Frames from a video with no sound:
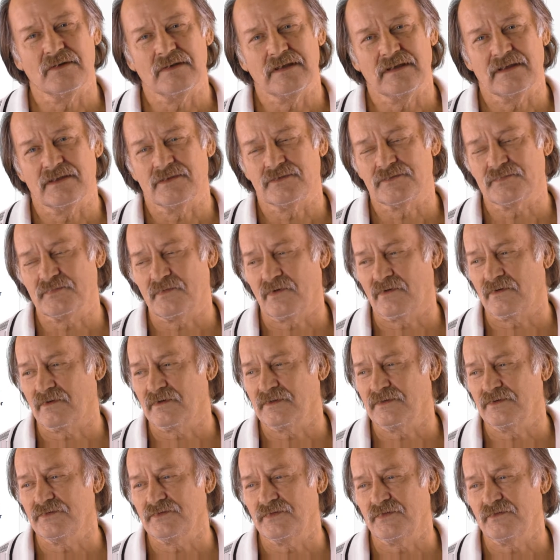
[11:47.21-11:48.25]
As far
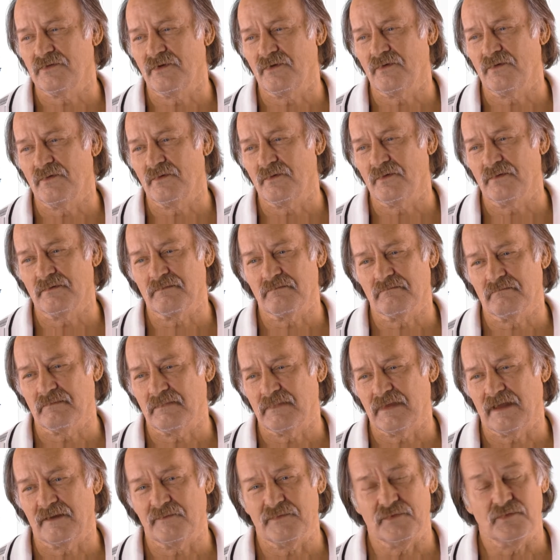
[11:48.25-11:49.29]
as,
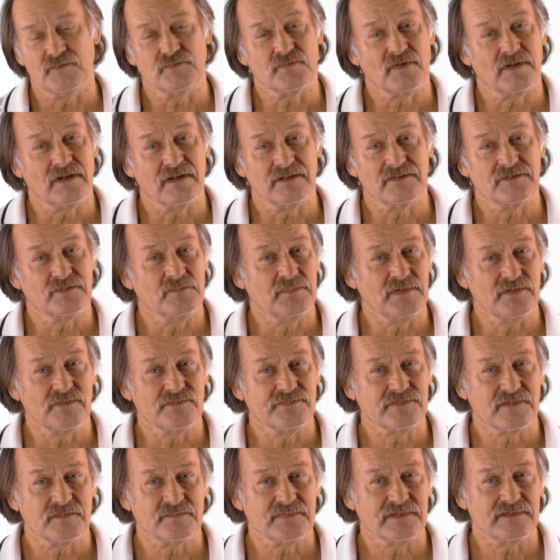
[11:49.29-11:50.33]
have you tried to build
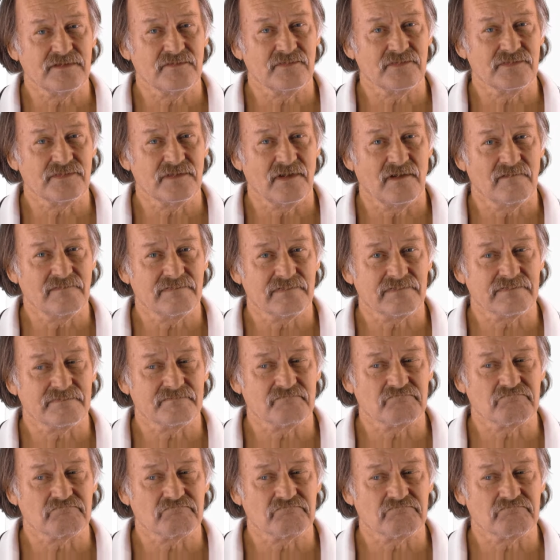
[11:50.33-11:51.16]
something yourself?